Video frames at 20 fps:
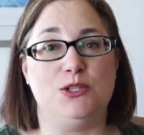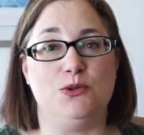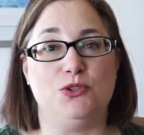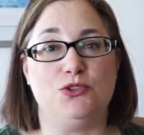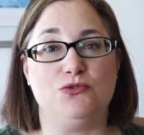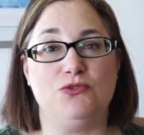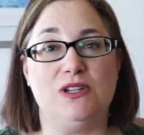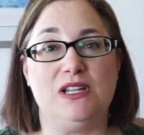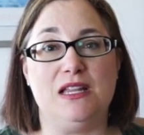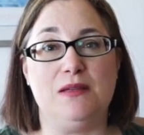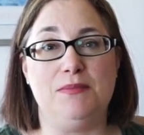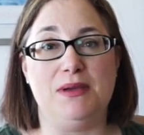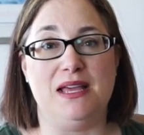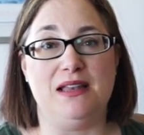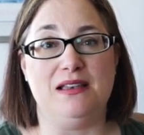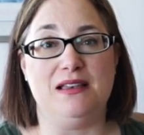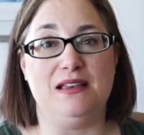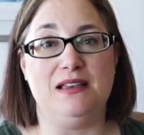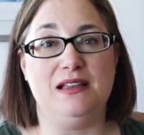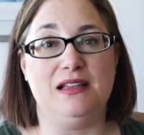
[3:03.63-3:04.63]
So it's really
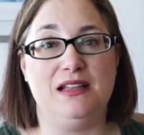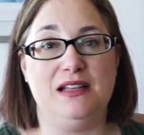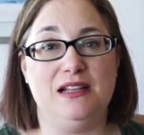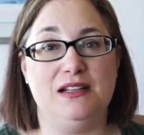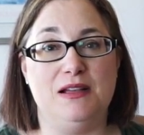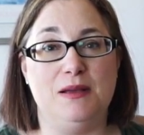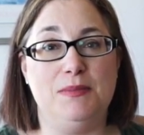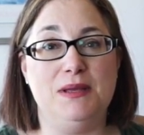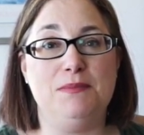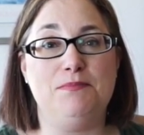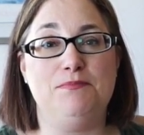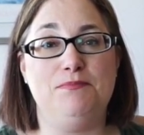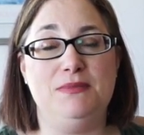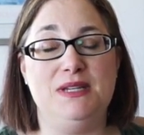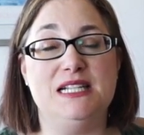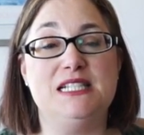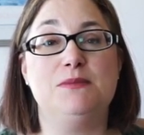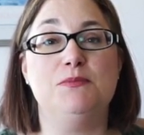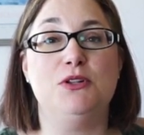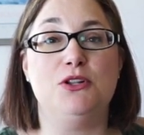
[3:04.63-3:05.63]
been a bit
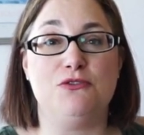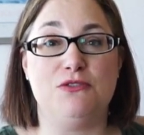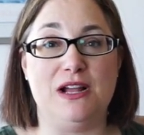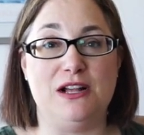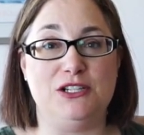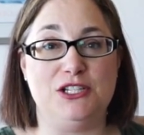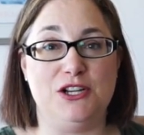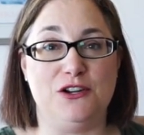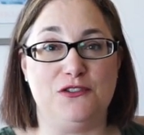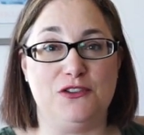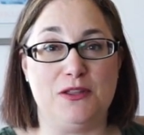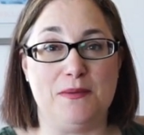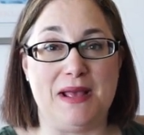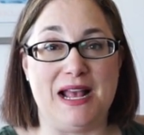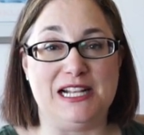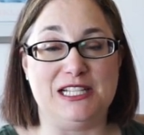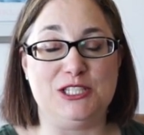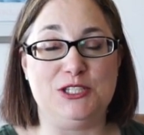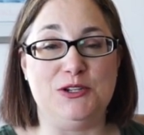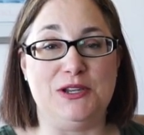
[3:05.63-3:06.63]
dismal around here for the
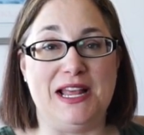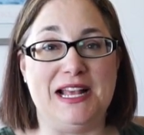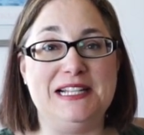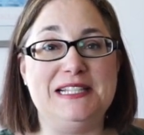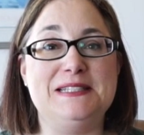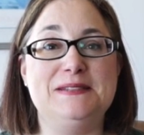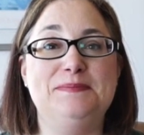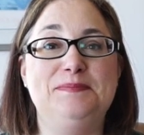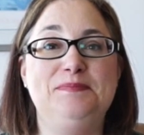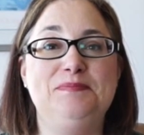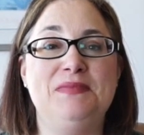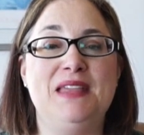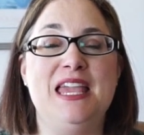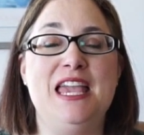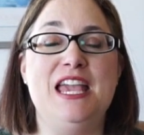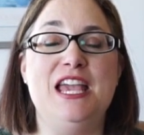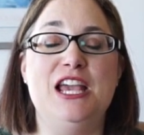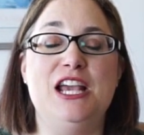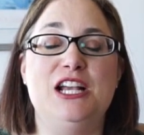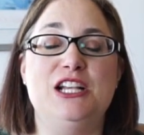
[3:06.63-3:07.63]
past 2 days.
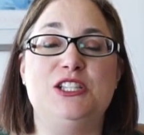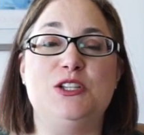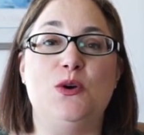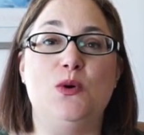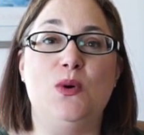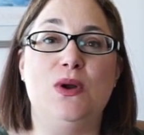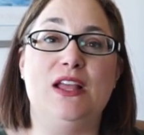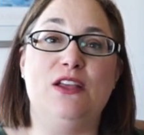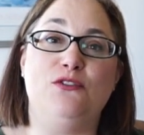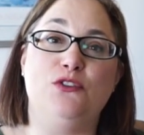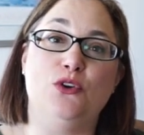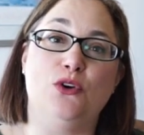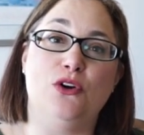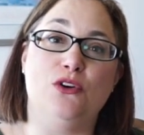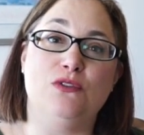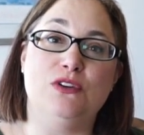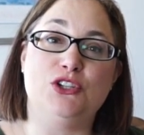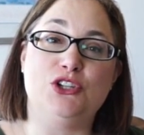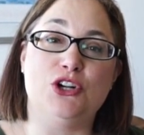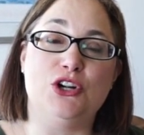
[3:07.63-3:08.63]
So if
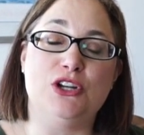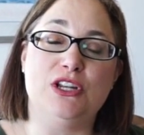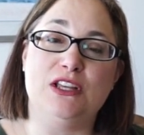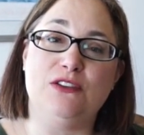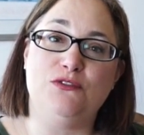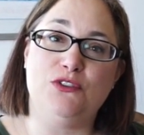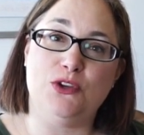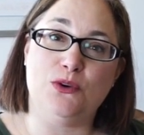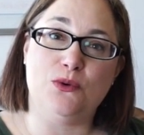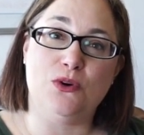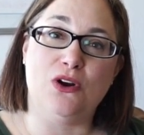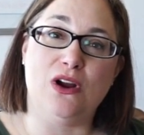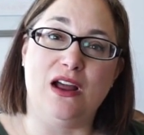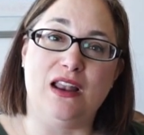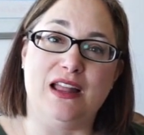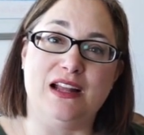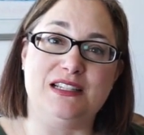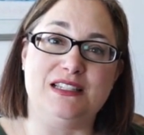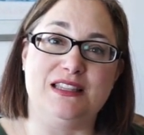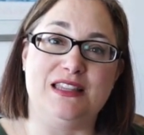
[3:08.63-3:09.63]
you're a returning viewer, I'd
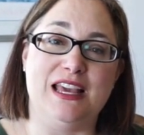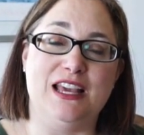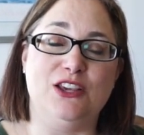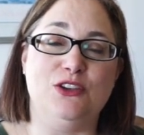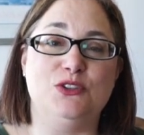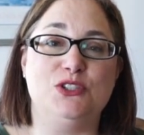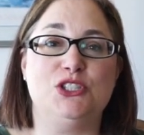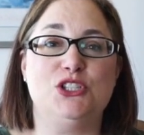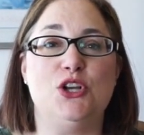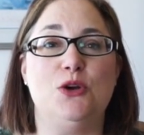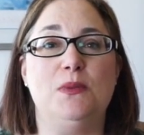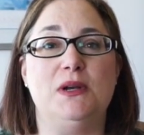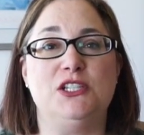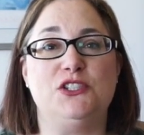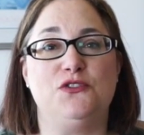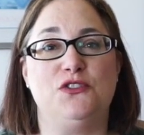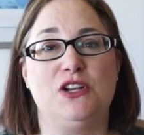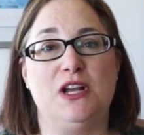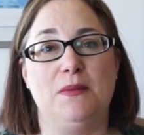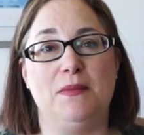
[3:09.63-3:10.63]
like to thank you so
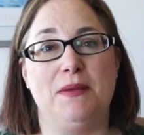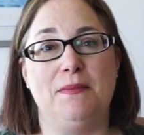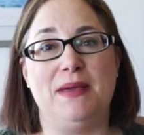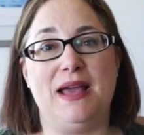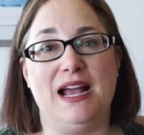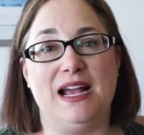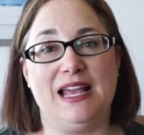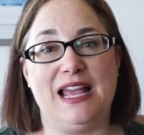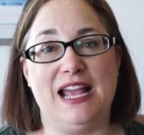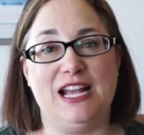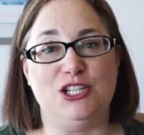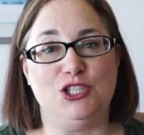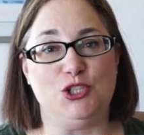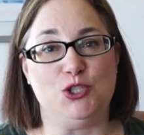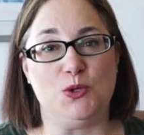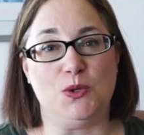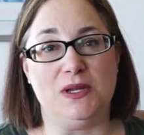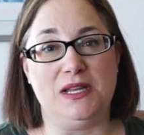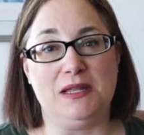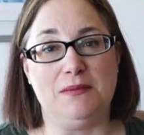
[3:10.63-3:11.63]
much for coming back and
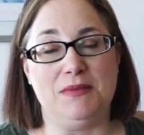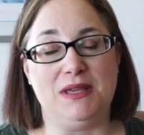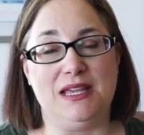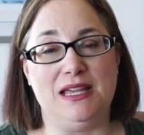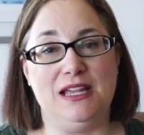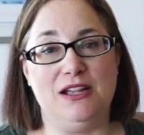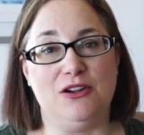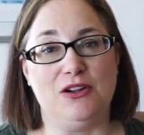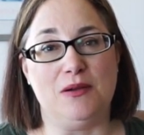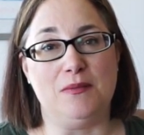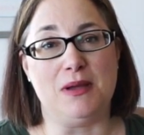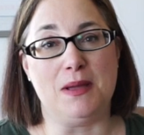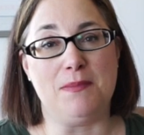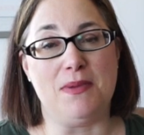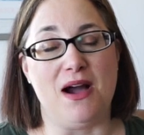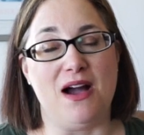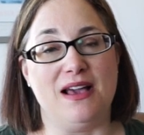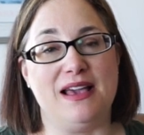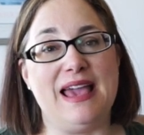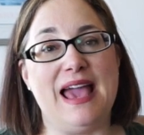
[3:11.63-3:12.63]
joining me here on my
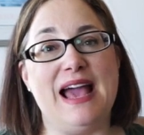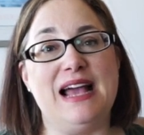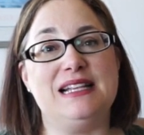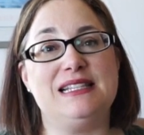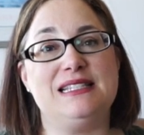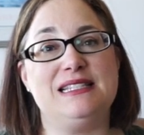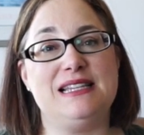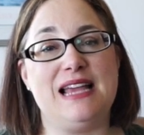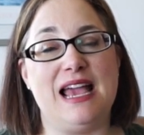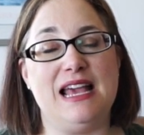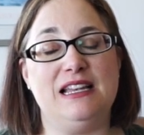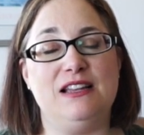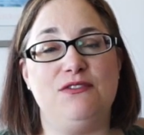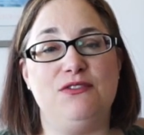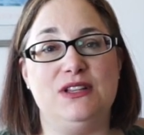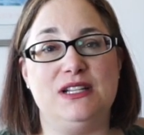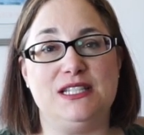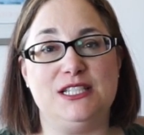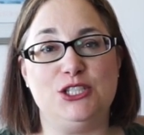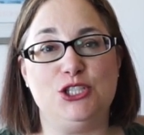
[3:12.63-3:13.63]
podcast. And
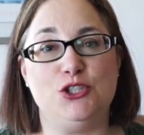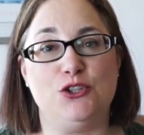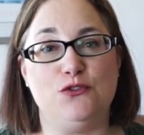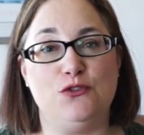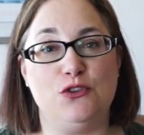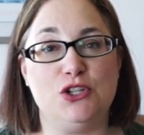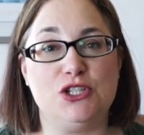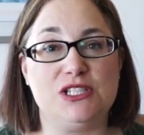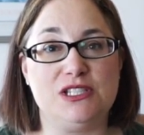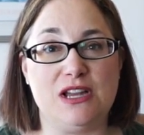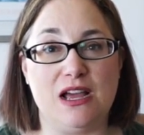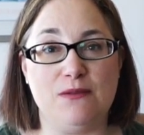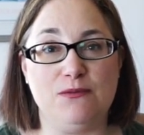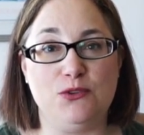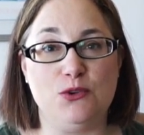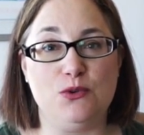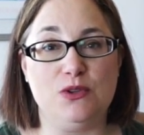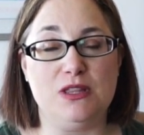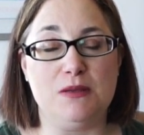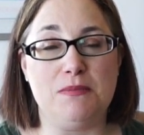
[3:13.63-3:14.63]
if this is your first time
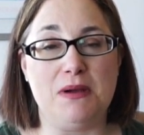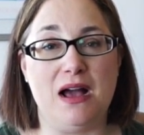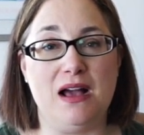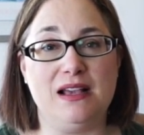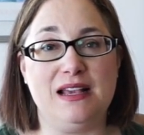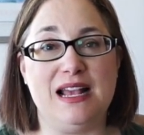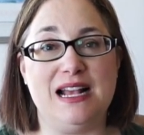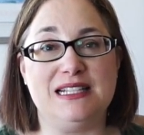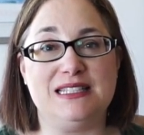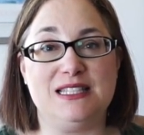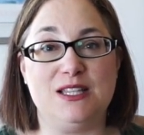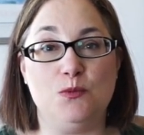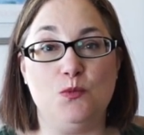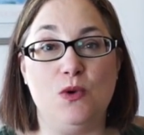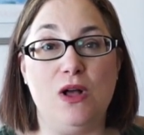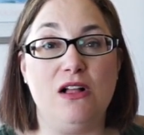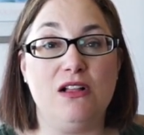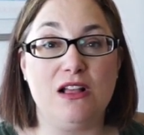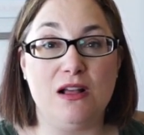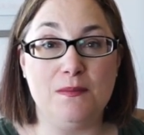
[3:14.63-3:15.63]
viewing the podcast, then
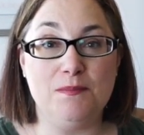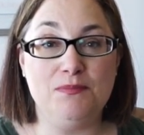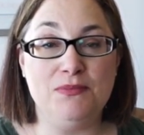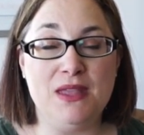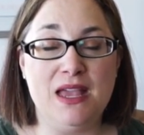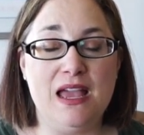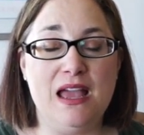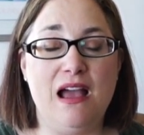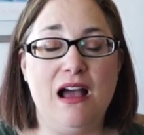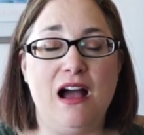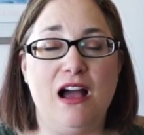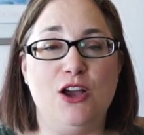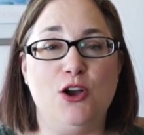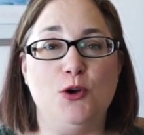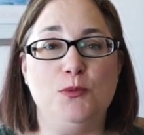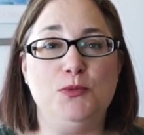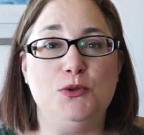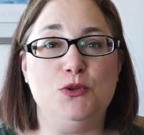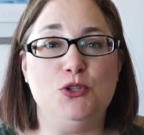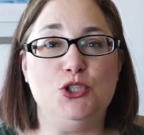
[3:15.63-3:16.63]
welcome. I
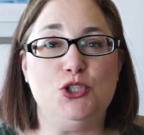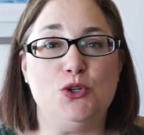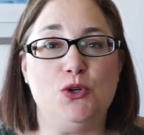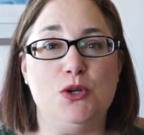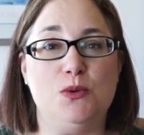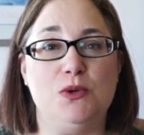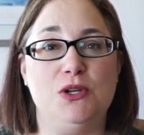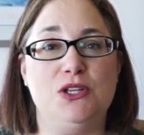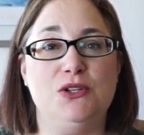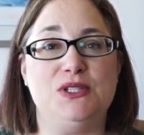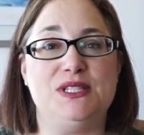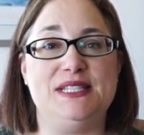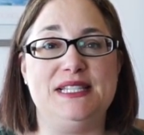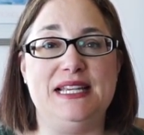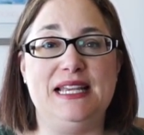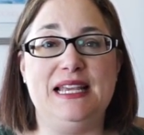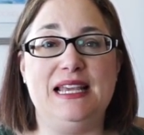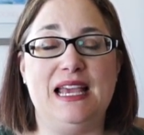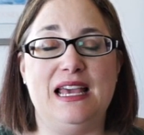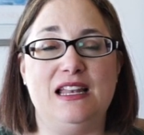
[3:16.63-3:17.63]
hope you enjoy what you
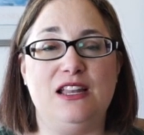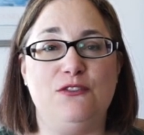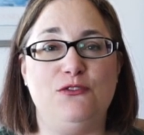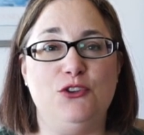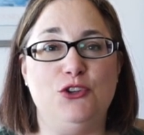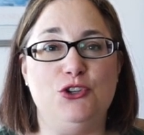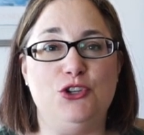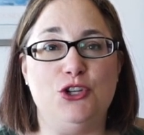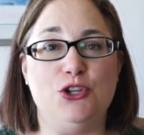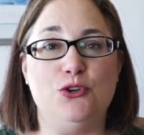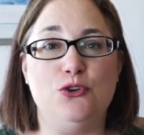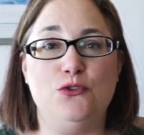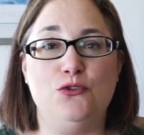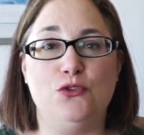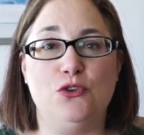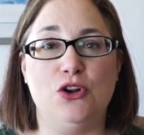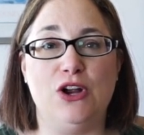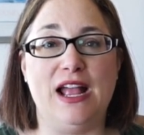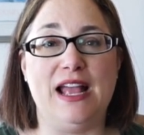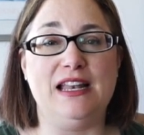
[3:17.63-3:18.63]
see. And if you do,
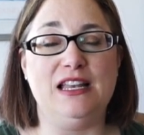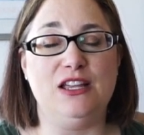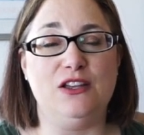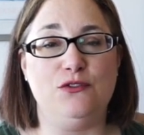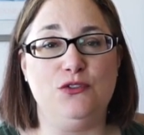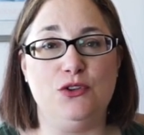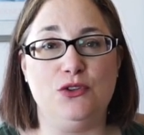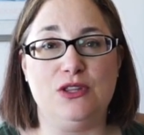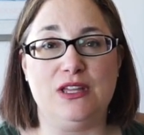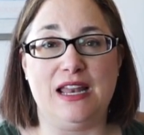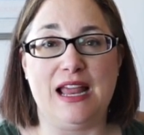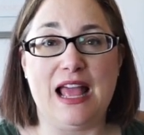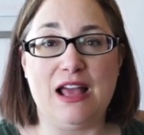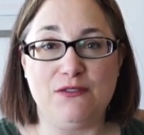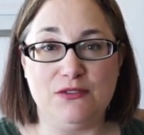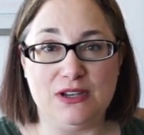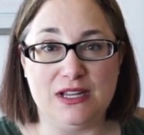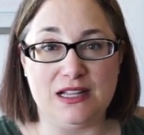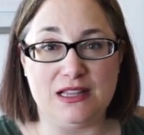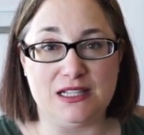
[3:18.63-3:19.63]
for any of you that
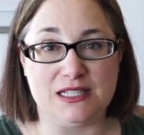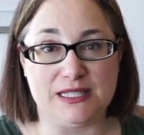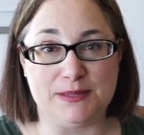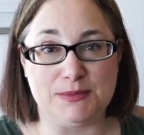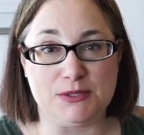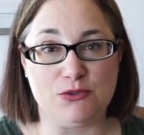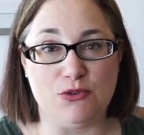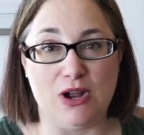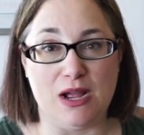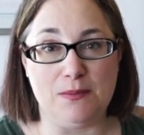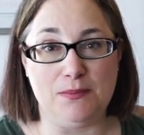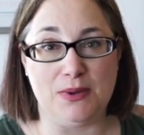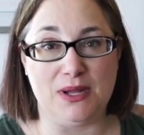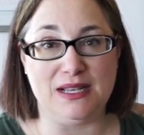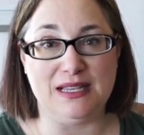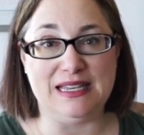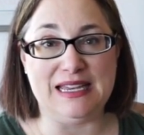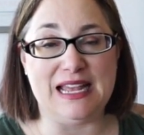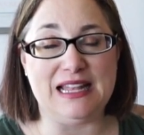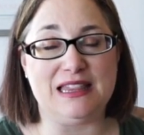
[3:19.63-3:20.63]
haven't hit the subscribe
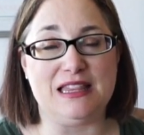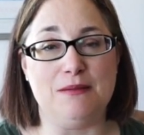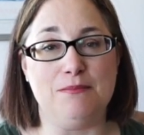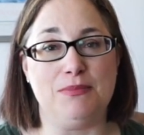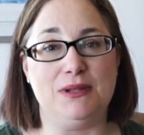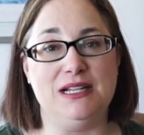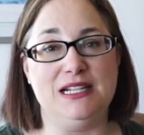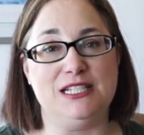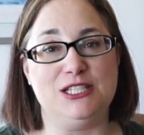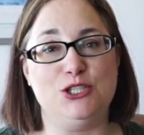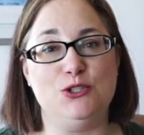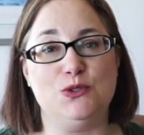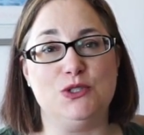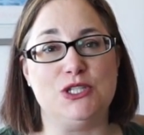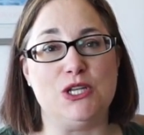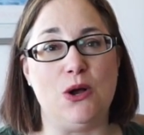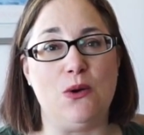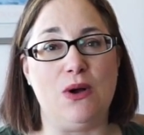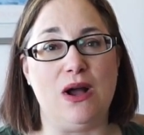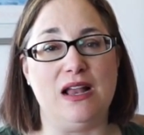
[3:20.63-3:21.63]
button yet, then please do
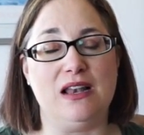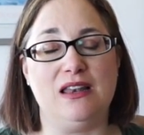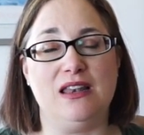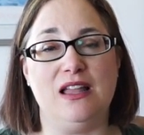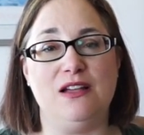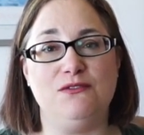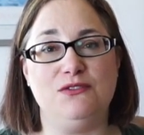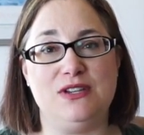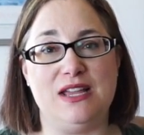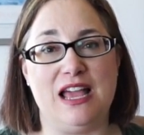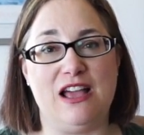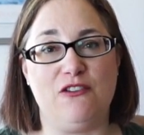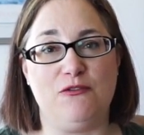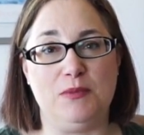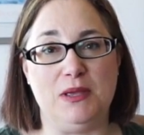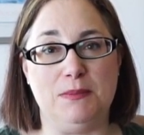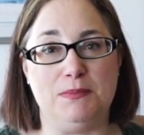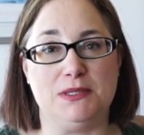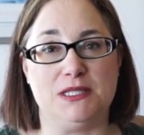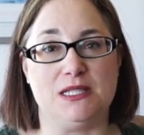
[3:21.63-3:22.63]
so. I love to
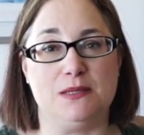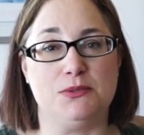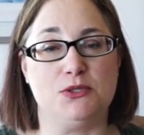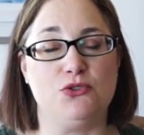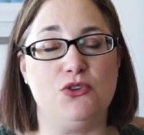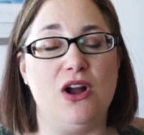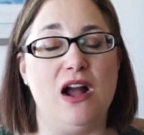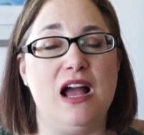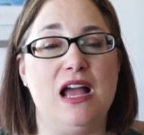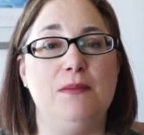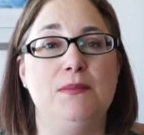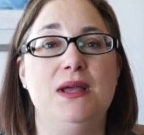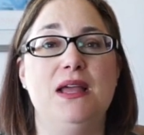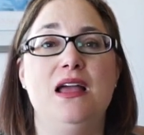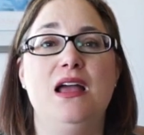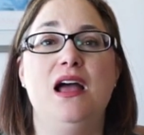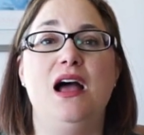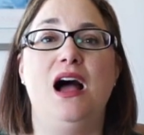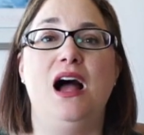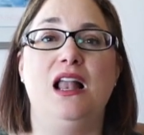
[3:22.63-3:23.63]
have people subscribe.
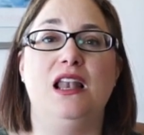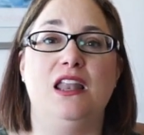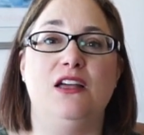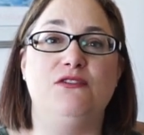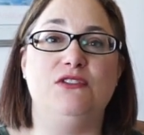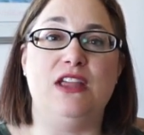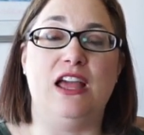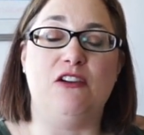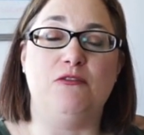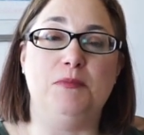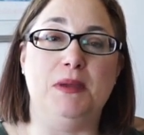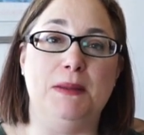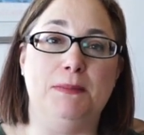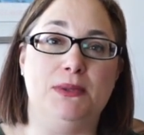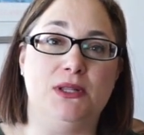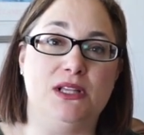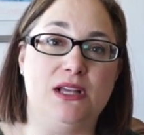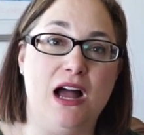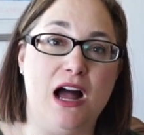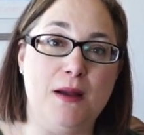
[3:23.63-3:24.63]
I love to have
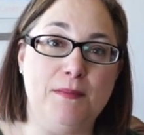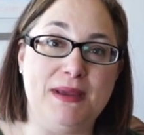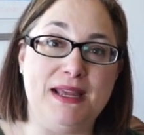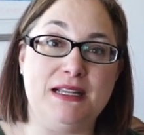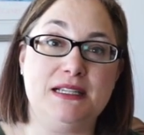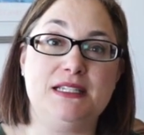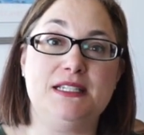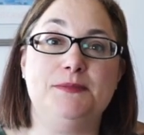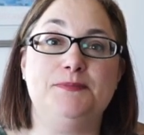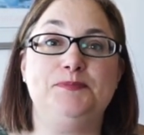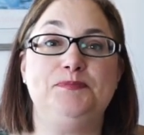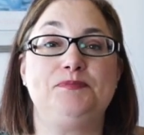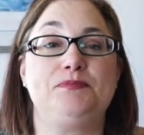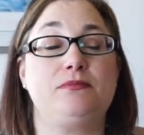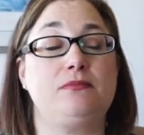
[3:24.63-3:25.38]
people comment.